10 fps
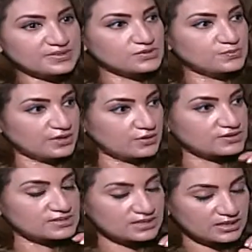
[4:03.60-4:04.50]
aspects
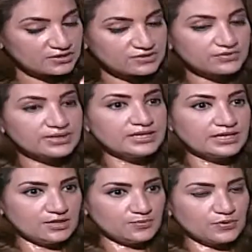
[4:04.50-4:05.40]
because they are
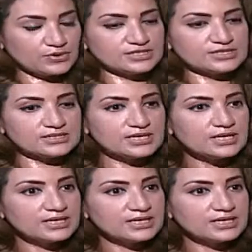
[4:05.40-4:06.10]
really important.